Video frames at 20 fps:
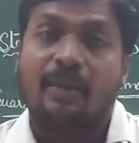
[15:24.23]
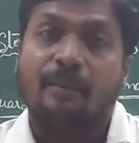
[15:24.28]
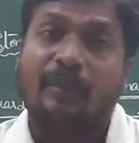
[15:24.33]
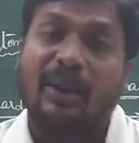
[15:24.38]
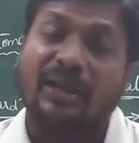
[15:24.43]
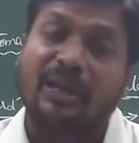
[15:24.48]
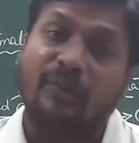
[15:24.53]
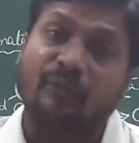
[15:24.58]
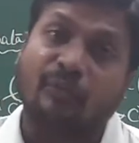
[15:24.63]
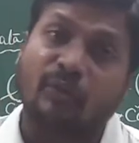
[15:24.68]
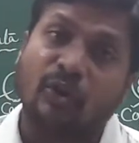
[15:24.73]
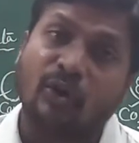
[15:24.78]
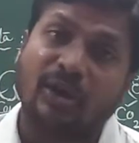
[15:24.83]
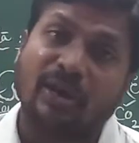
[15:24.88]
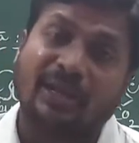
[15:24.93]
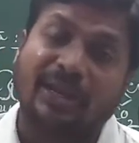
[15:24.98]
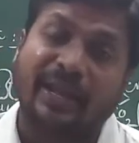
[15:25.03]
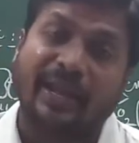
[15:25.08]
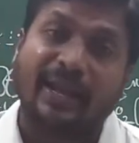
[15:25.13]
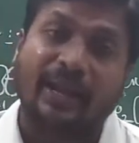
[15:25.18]
But if you
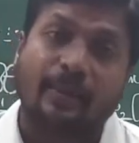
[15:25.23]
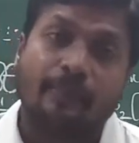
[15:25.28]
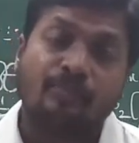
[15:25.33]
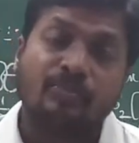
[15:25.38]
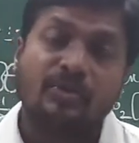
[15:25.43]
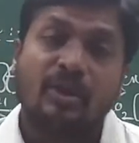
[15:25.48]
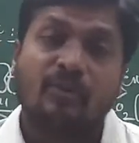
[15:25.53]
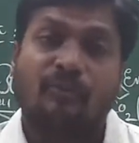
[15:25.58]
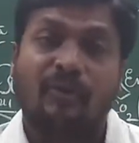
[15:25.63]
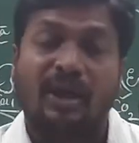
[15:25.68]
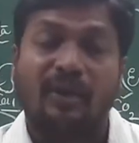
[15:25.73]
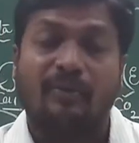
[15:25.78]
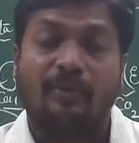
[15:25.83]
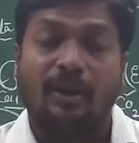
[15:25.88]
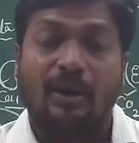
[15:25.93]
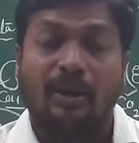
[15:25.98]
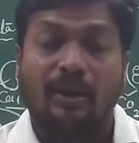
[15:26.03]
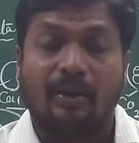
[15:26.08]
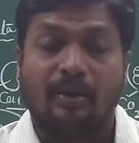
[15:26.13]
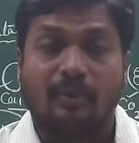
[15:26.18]
will take
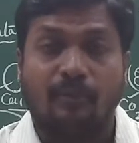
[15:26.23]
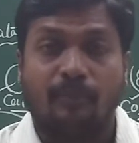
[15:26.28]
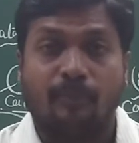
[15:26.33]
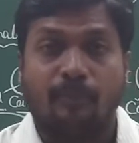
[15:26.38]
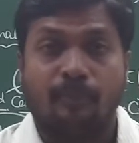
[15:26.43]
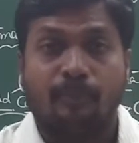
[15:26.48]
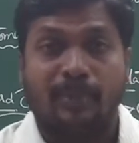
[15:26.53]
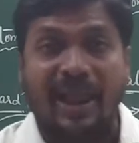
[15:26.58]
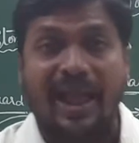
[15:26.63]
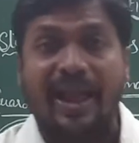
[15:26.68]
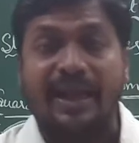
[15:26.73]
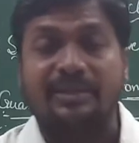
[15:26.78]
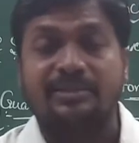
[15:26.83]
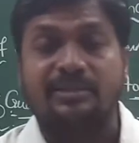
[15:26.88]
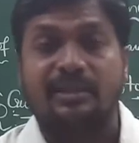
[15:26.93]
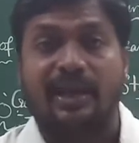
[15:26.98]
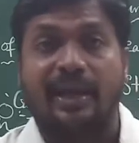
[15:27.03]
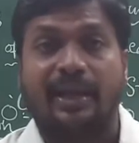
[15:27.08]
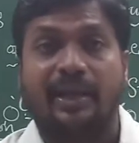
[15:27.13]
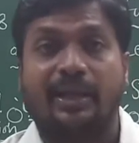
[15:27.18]

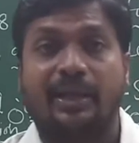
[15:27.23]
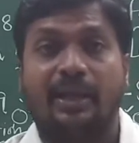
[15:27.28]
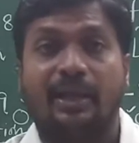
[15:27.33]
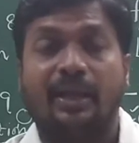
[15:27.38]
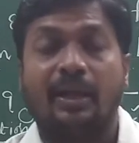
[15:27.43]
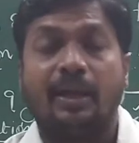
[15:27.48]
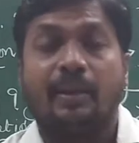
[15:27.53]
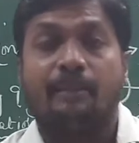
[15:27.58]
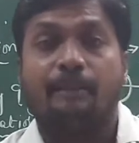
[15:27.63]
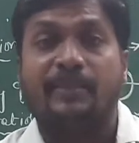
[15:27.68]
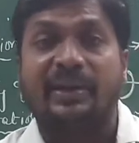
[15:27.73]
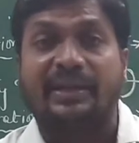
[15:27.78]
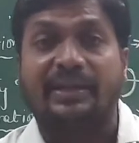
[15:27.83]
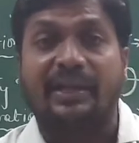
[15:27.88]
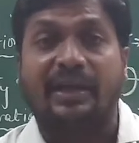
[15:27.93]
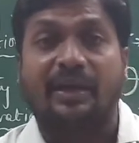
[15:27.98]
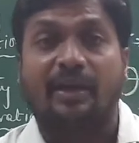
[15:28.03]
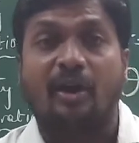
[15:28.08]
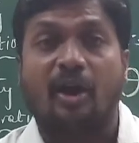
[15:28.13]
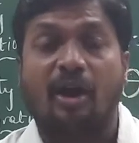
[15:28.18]
plants like
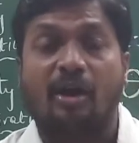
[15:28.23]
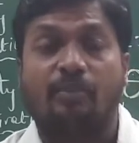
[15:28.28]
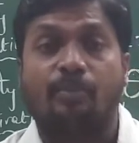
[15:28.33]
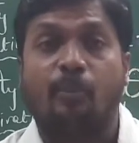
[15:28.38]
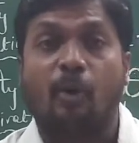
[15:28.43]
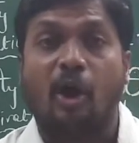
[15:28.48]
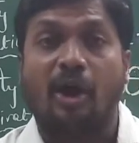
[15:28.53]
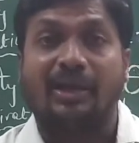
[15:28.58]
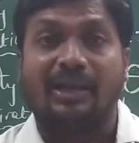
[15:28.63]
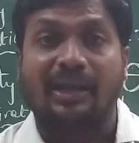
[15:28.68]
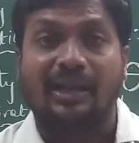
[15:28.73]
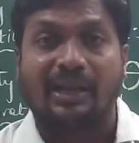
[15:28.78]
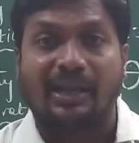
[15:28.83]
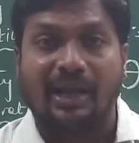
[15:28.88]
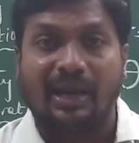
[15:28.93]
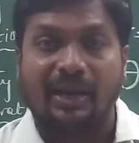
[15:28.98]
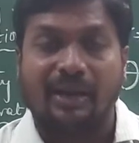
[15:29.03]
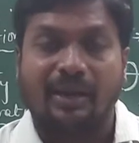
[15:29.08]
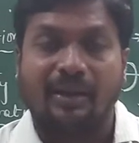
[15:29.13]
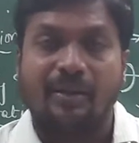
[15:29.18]
bitter gourd, bottle
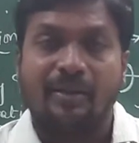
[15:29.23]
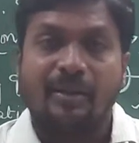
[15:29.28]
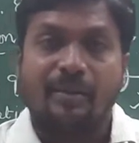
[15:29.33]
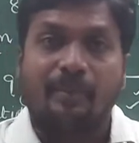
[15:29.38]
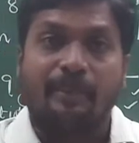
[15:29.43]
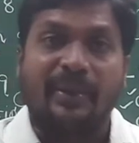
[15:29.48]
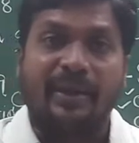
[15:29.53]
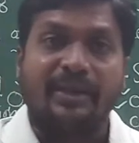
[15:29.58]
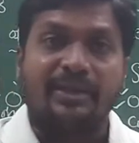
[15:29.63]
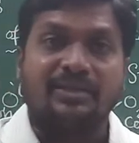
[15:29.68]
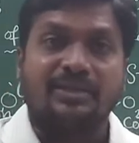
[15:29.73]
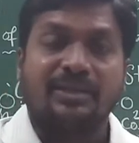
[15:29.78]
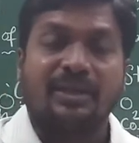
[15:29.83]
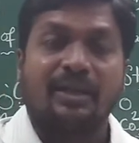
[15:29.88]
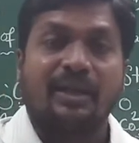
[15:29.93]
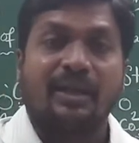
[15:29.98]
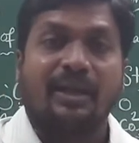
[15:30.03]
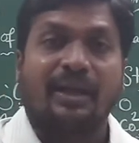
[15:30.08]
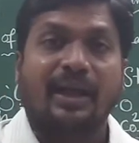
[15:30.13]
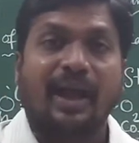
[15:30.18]
gourd, means
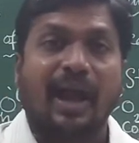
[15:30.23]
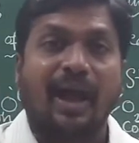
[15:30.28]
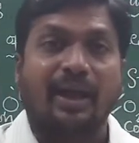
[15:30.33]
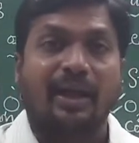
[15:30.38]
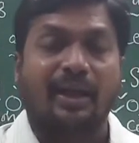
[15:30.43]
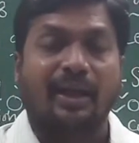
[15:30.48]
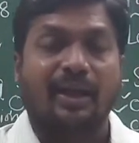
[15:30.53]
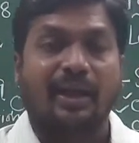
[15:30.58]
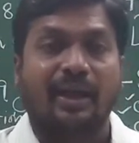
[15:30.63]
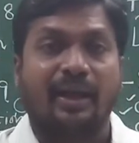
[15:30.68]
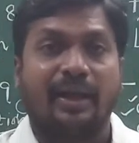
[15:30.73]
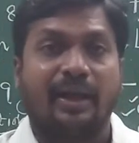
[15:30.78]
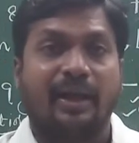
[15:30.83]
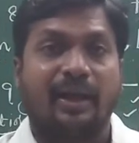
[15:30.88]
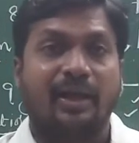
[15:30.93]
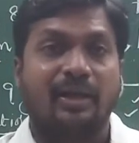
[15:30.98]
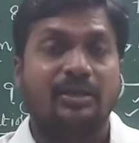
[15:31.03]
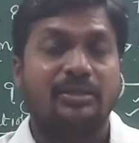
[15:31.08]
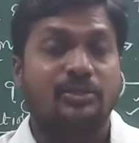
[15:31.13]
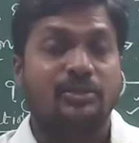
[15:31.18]

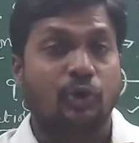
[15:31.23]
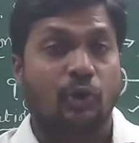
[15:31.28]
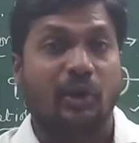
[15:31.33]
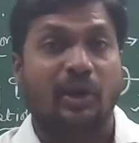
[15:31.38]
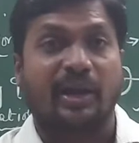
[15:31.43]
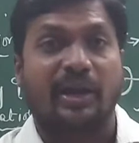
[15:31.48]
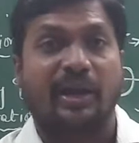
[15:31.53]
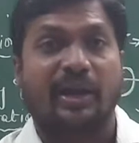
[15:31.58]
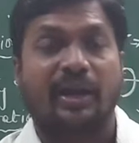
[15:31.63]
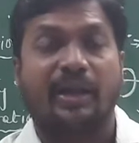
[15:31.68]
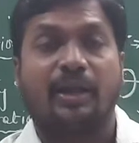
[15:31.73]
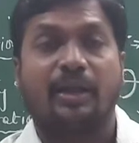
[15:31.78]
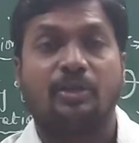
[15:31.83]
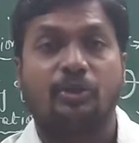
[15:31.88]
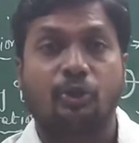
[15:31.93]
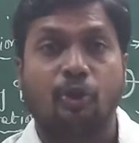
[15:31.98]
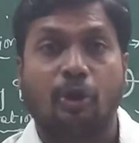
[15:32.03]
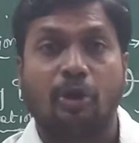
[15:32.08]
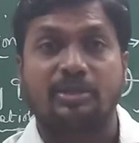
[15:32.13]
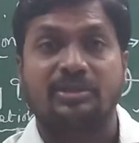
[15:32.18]
kakarakaya,
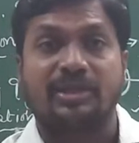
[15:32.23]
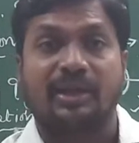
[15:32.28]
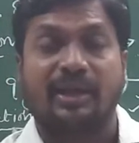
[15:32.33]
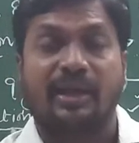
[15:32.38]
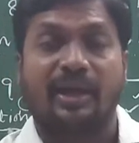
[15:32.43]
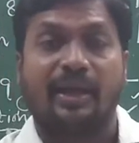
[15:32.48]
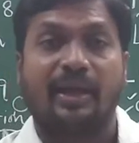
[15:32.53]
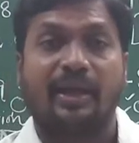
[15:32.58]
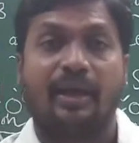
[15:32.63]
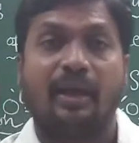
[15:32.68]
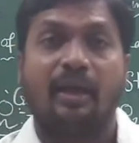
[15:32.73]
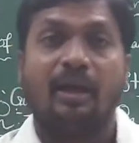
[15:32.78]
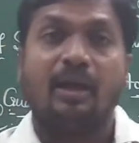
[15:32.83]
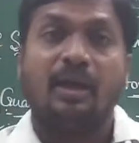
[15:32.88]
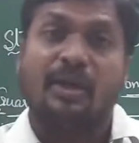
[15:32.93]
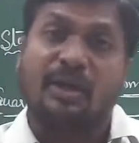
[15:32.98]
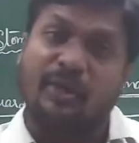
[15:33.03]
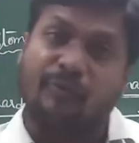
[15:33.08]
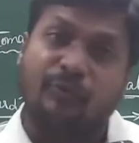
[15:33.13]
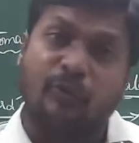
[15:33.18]
sorakaya, dosakaya,
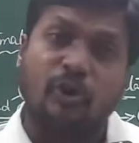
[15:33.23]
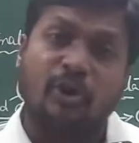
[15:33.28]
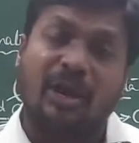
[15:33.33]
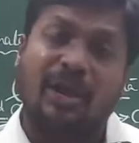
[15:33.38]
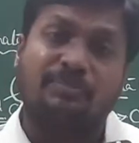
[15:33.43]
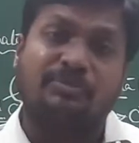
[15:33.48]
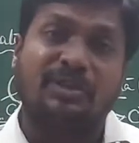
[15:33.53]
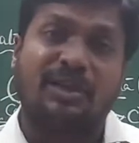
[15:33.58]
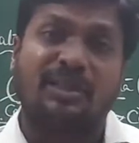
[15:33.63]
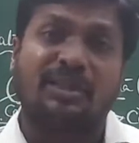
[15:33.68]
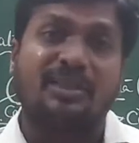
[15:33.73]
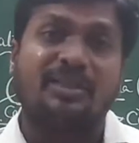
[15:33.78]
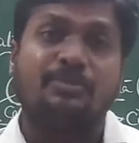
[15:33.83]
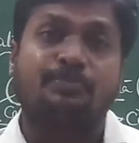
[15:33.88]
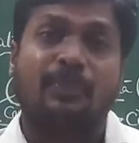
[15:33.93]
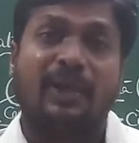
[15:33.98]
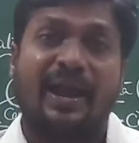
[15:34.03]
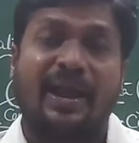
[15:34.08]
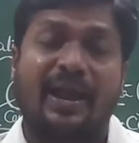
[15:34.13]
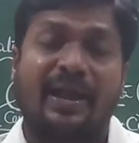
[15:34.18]
if you will observe
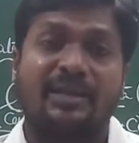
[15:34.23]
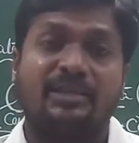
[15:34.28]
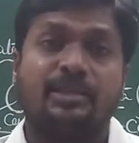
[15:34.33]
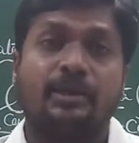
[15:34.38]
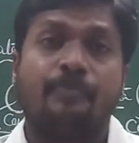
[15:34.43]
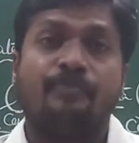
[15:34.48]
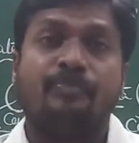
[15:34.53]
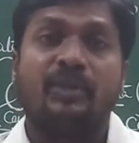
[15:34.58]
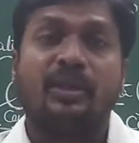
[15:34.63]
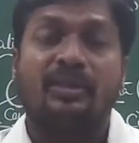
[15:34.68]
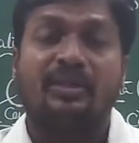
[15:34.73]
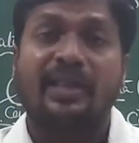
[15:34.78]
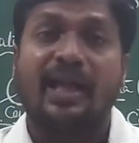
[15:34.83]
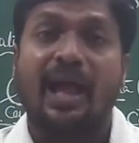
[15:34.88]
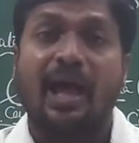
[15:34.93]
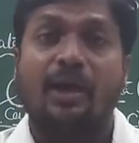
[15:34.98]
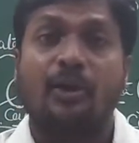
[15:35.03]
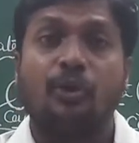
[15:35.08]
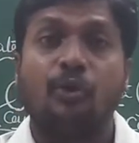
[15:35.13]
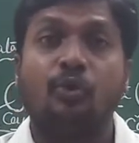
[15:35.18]
these plants, they
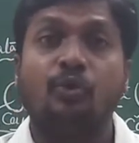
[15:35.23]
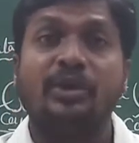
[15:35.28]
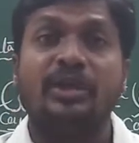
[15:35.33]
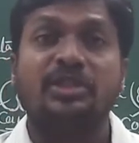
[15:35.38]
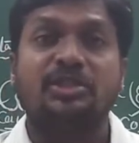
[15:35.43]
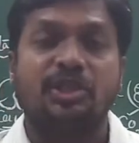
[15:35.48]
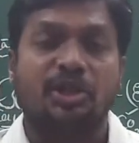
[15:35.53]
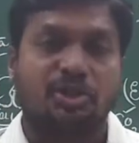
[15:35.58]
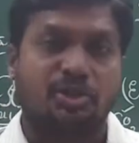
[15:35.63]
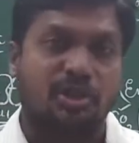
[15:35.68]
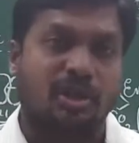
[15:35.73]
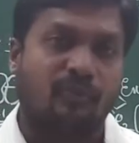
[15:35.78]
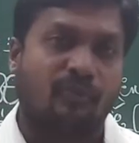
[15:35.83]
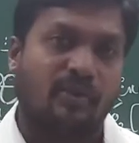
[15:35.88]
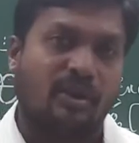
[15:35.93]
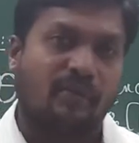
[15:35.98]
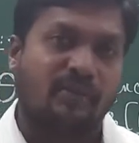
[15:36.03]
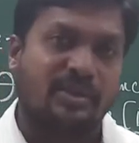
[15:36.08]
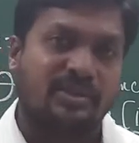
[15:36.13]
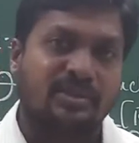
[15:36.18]
are unisexual
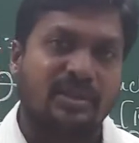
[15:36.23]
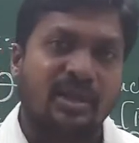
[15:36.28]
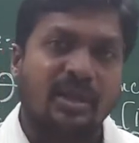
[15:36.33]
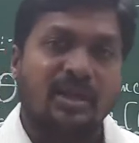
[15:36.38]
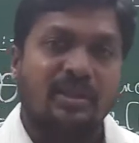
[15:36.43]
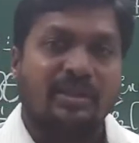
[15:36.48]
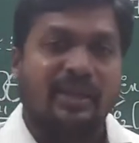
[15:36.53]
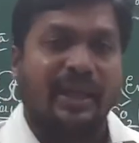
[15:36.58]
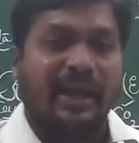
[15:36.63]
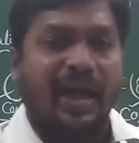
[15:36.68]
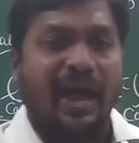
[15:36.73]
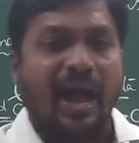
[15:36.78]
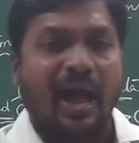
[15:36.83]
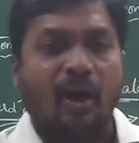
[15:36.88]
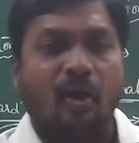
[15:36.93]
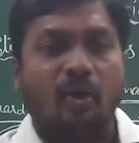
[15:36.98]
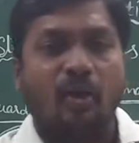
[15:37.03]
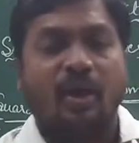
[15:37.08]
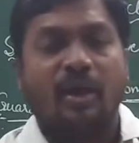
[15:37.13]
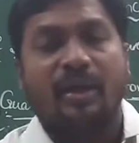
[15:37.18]
flowers. They
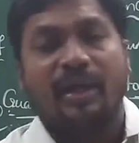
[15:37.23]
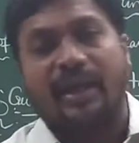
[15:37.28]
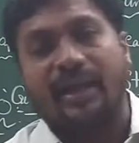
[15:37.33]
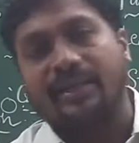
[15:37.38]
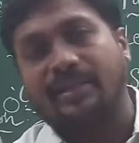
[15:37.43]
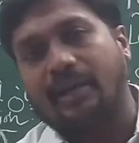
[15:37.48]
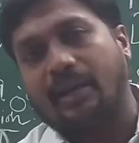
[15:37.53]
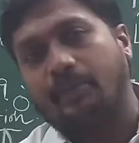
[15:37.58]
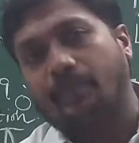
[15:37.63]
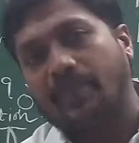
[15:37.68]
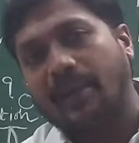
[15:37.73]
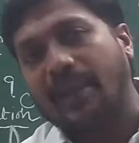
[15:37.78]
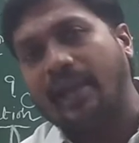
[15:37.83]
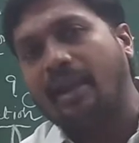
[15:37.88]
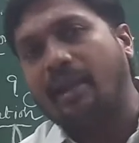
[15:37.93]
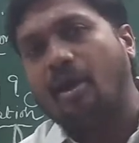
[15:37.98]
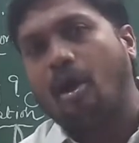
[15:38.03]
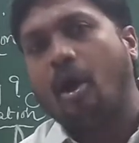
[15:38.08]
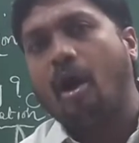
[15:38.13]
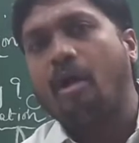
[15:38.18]
have either
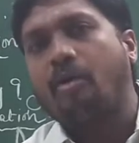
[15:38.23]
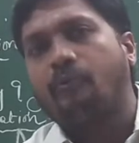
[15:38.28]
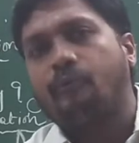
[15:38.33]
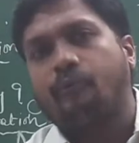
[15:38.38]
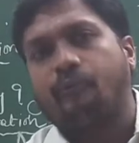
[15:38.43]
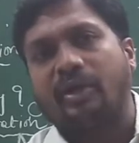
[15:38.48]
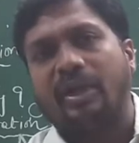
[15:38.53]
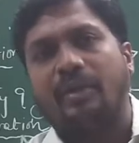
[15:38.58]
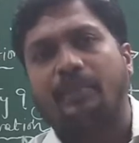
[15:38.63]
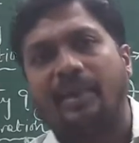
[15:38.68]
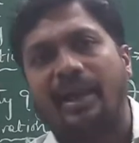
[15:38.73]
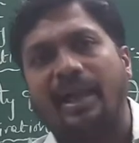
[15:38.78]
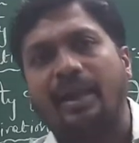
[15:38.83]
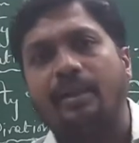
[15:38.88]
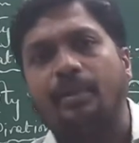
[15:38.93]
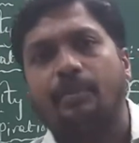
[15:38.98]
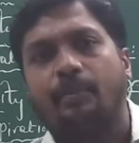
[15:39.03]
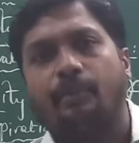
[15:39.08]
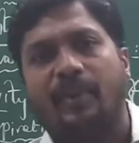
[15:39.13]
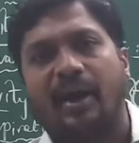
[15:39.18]
male or
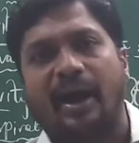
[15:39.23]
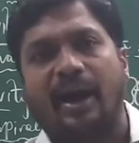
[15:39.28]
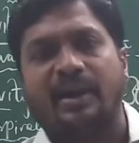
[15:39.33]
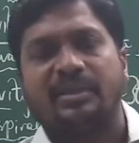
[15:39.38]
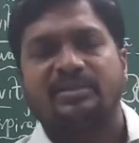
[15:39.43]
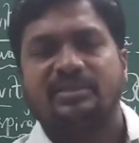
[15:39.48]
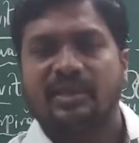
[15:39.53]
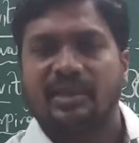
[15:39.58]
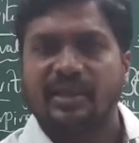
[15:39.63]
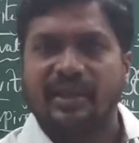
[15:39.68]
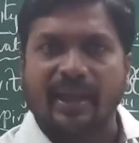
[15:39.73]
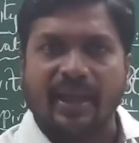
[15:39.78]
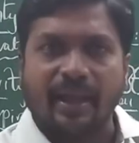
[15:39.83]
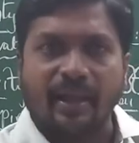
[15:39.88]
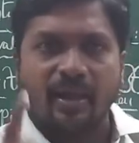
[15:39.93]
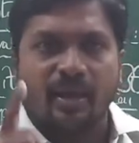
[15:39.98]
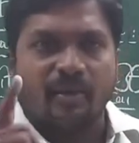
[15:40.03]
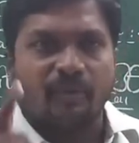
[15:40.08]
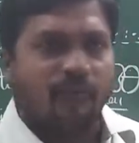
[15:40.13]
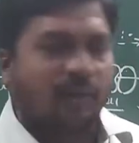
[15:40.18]
female parts in
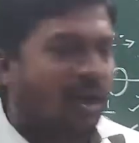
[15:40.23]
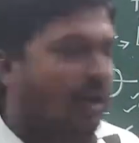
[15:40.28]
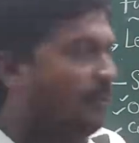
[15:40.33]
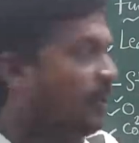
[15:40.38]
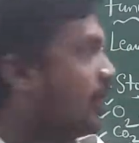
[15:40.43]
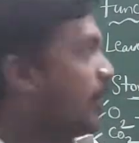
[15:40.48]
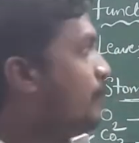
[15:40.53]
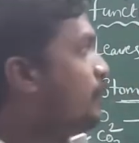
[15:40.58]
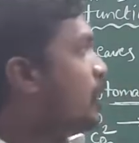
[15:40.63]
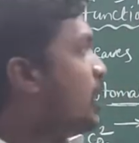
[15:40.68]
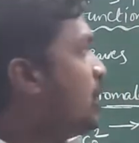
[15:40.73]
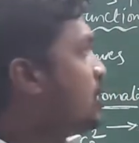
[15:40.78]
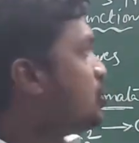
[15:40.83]
a flower.